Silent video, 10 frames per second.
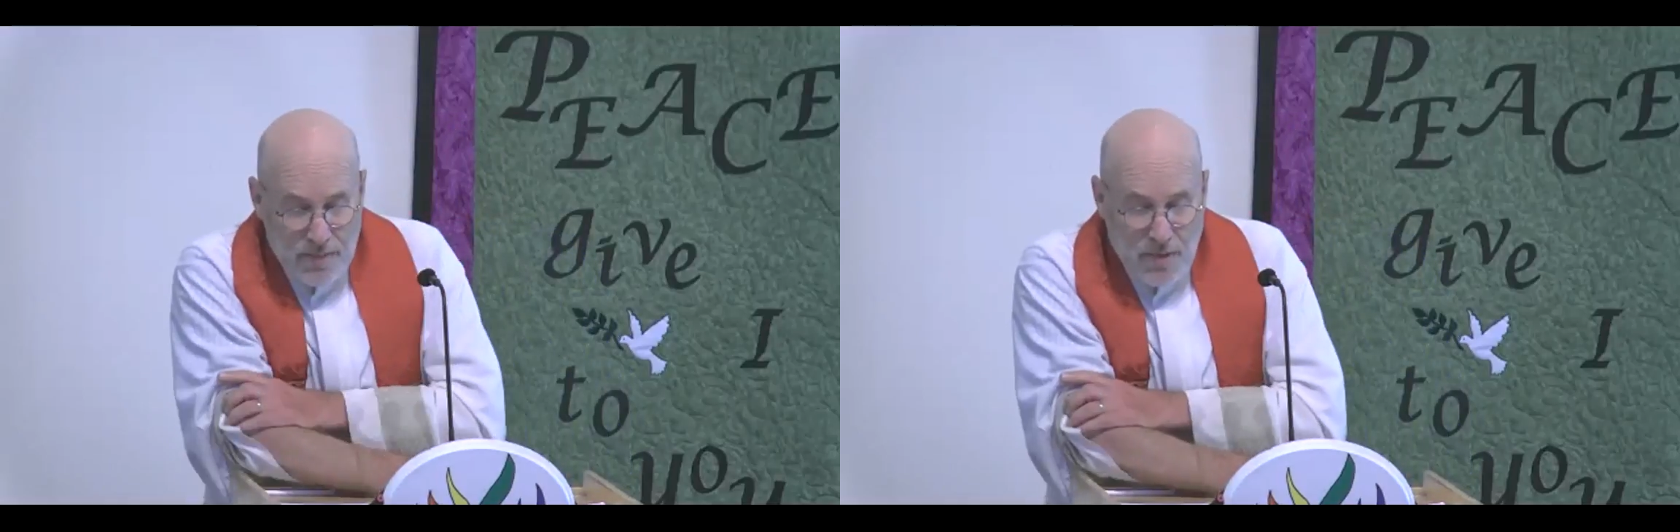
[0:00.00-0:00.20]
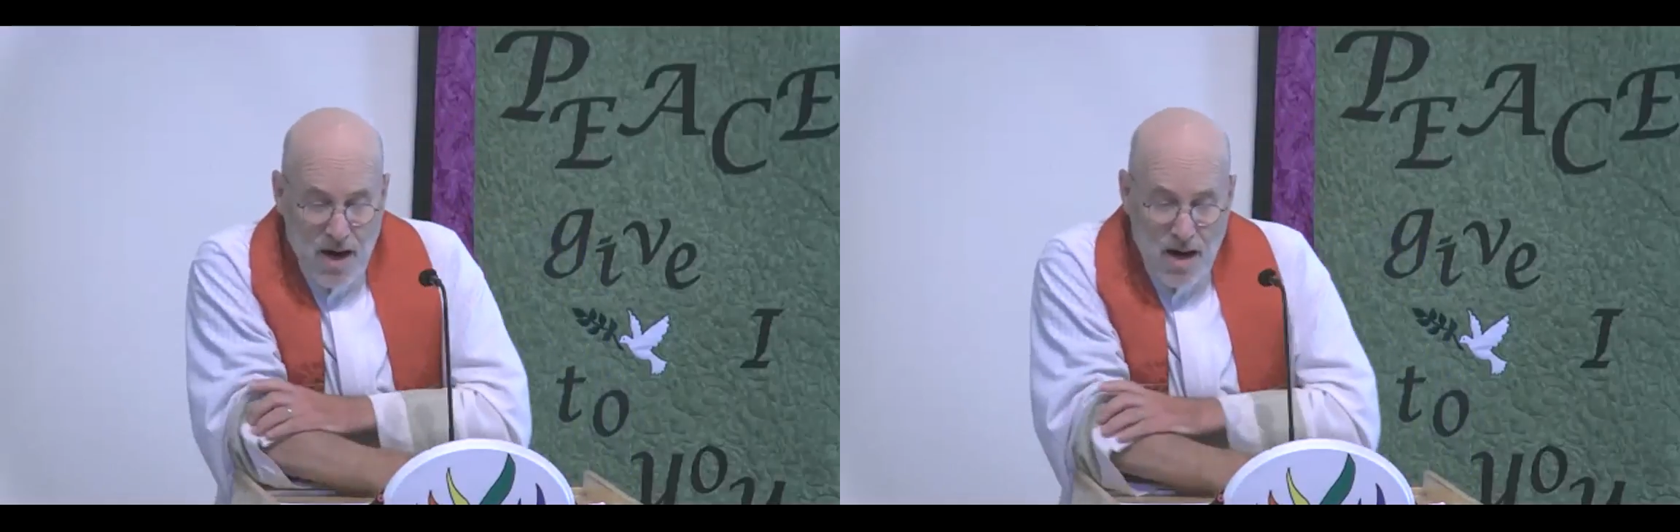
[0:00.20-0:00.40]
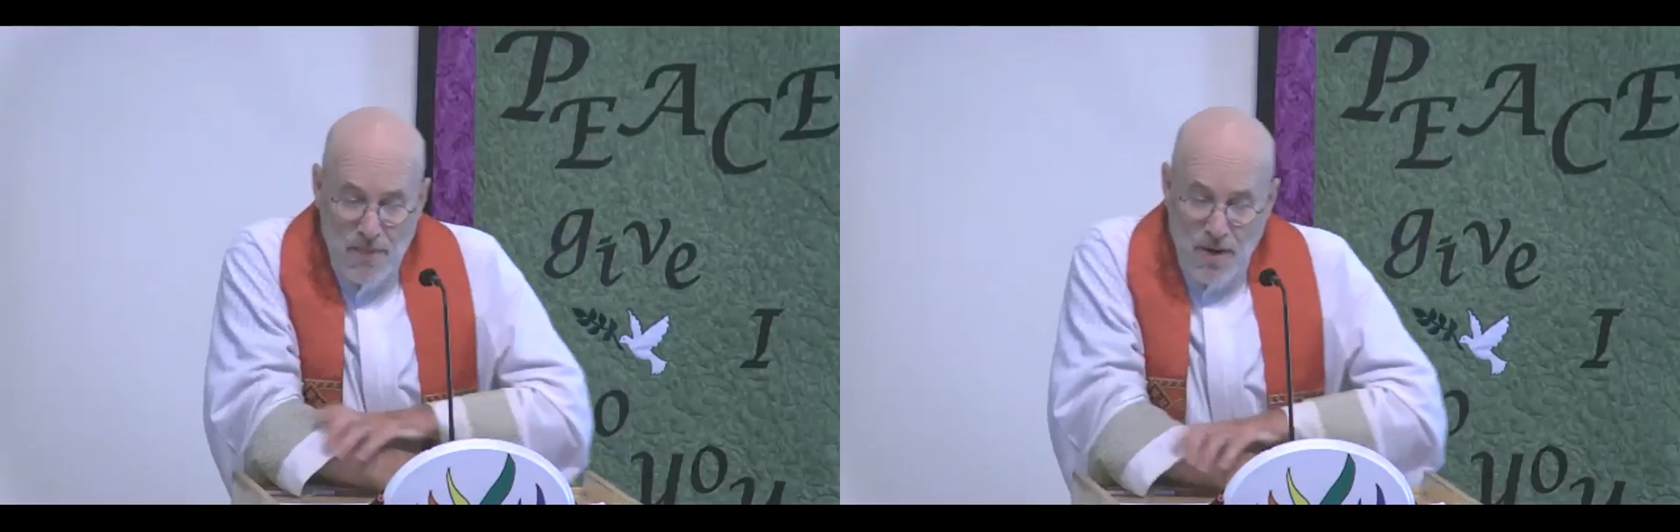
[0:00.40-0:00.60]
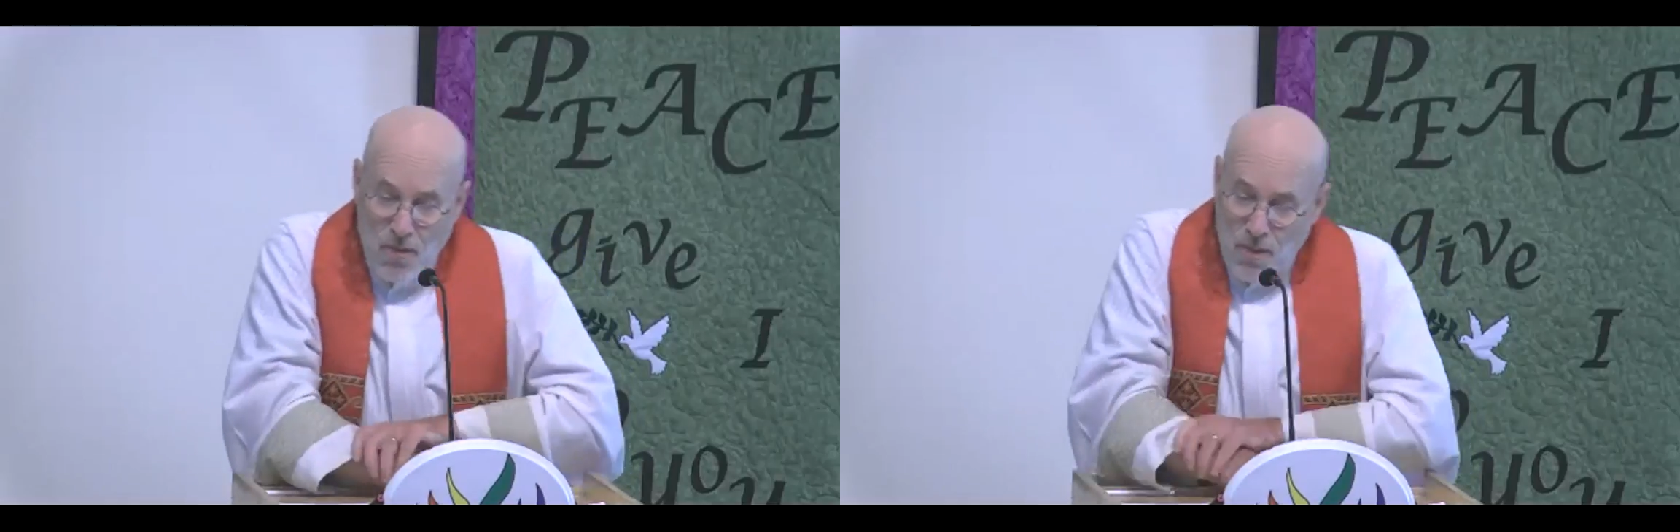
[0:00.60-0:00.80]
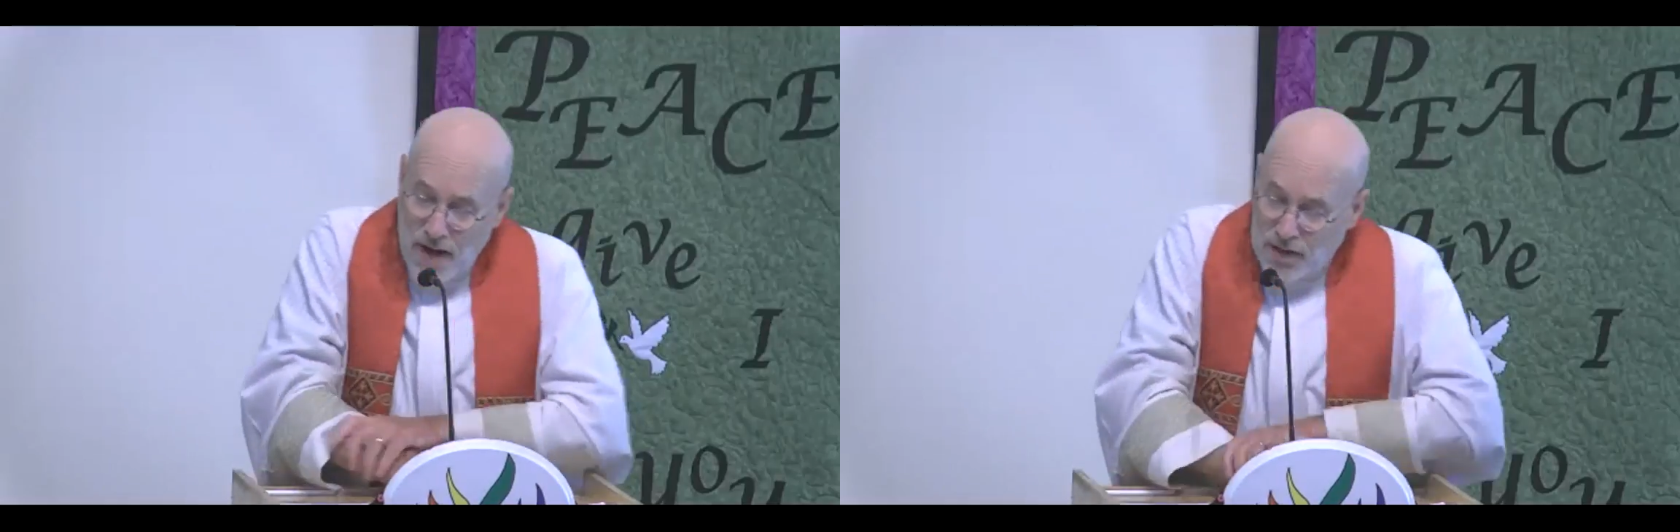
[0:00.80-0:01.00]
"Come
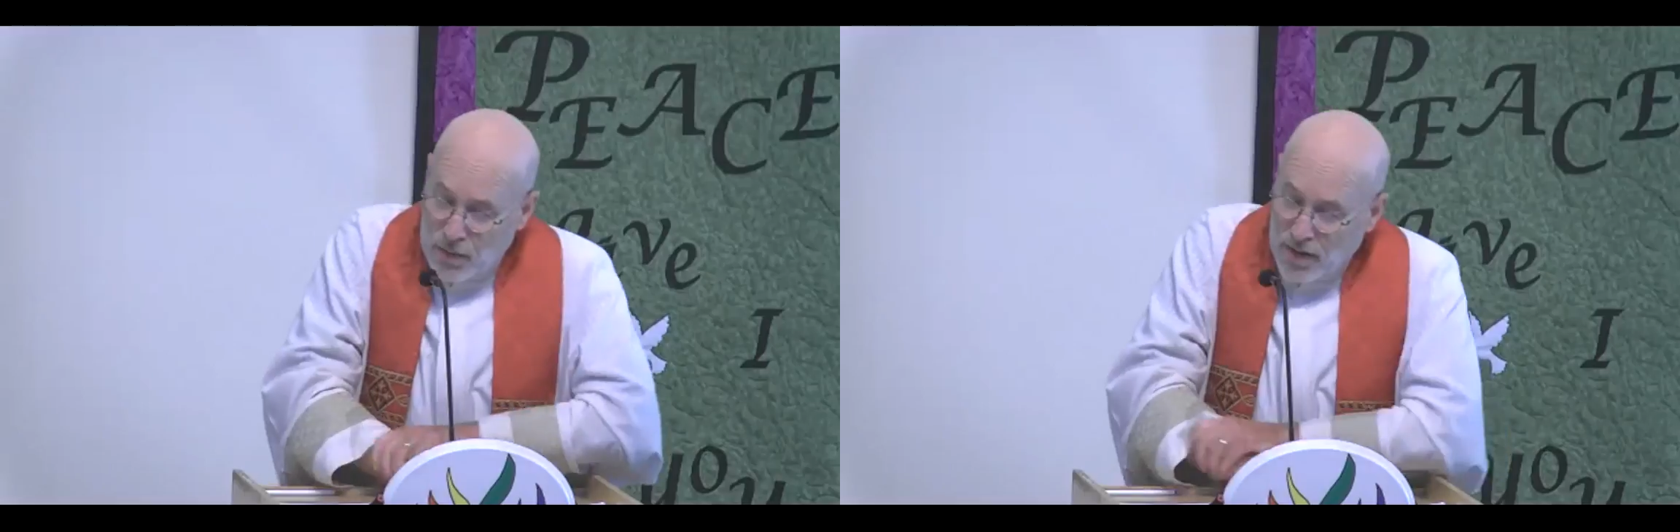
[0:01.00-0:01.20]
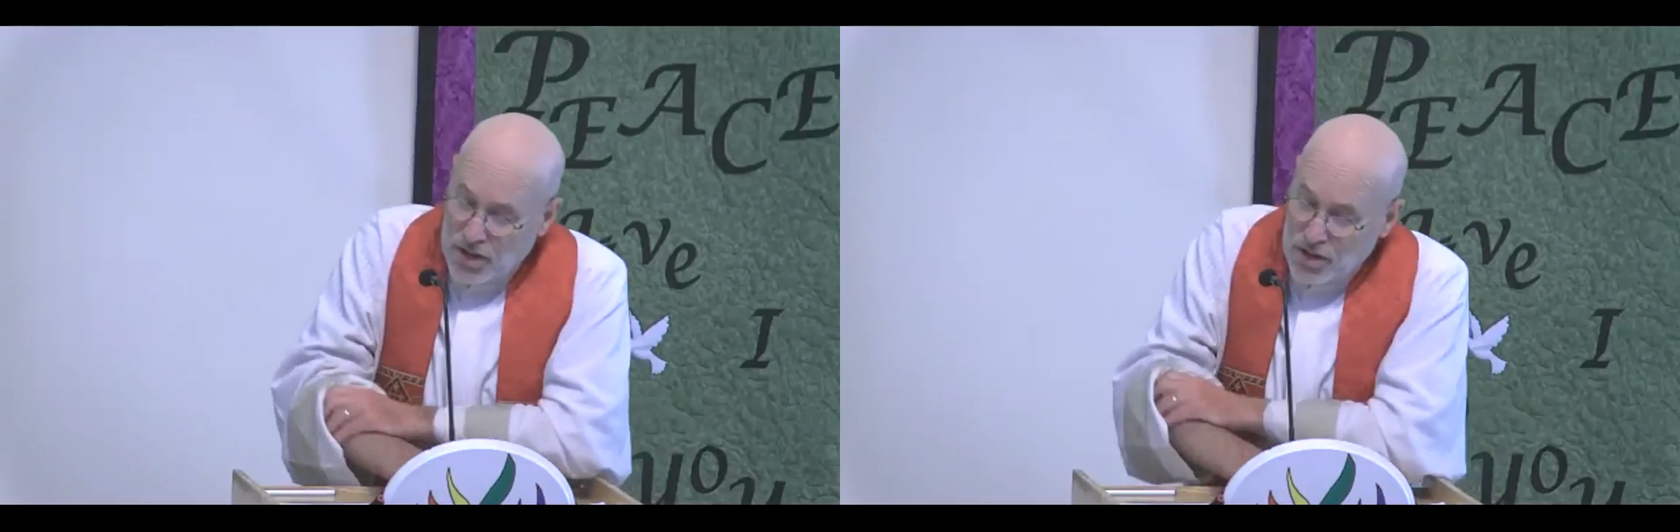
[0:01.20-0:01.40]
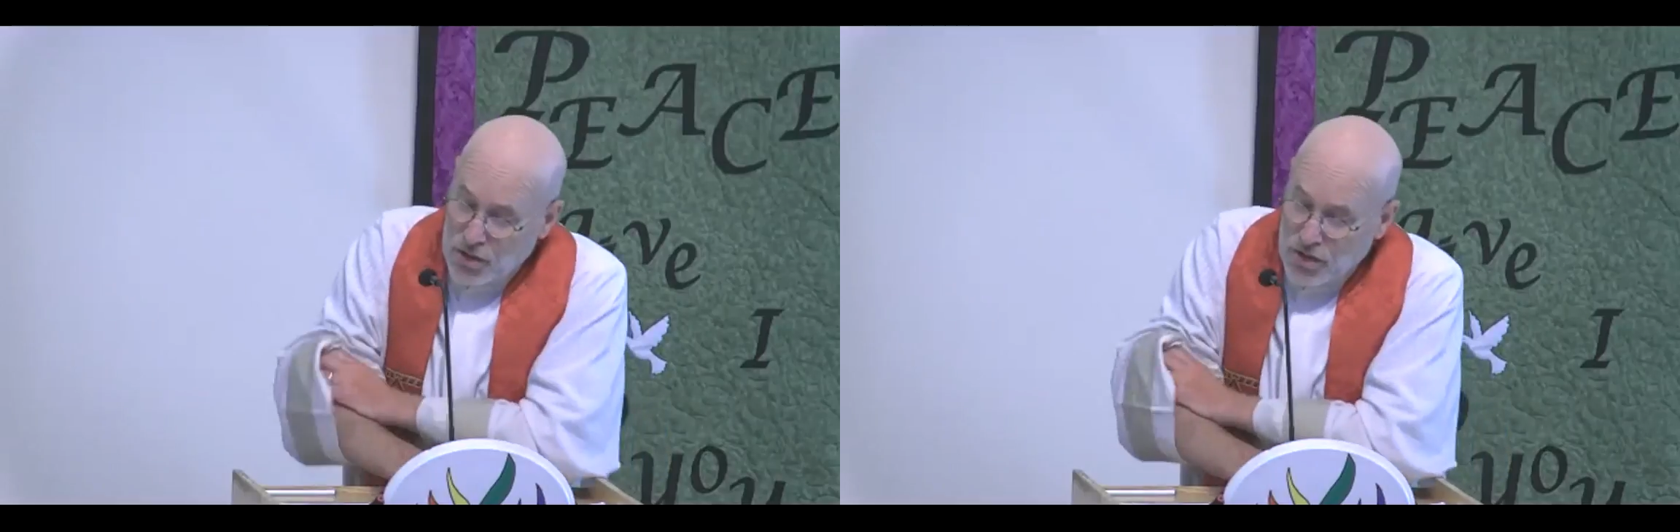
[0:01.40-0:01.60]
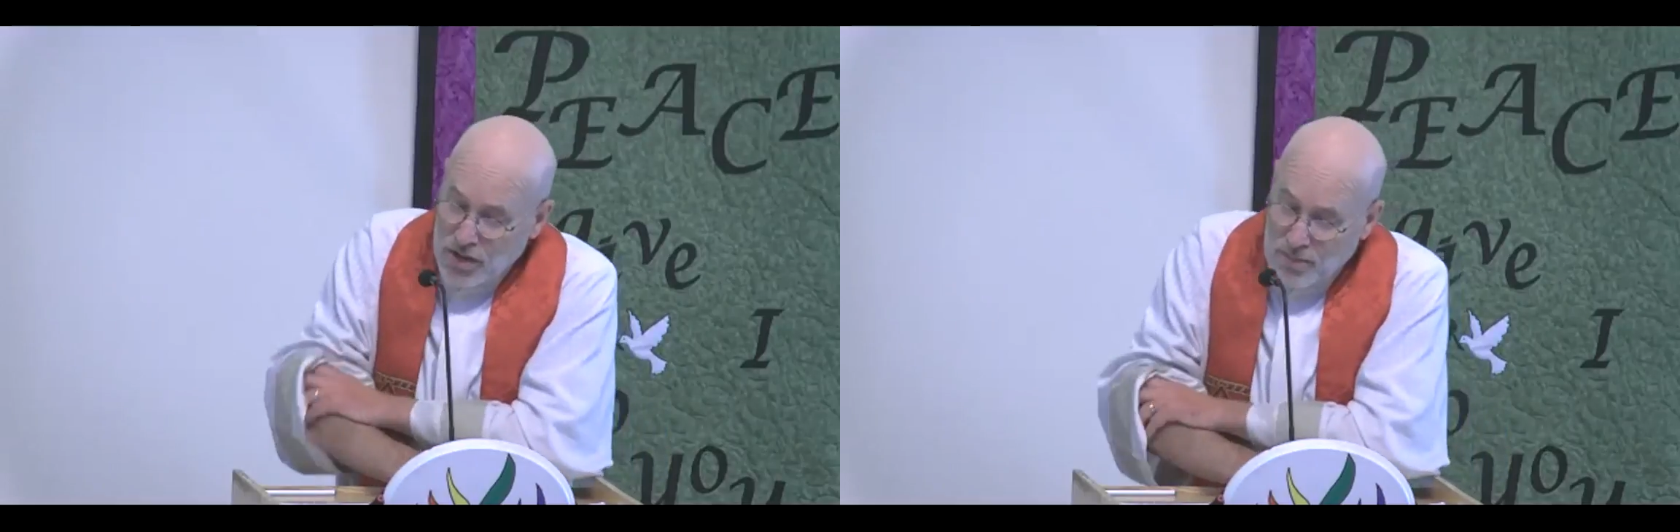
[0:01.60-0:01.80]
away to a deserted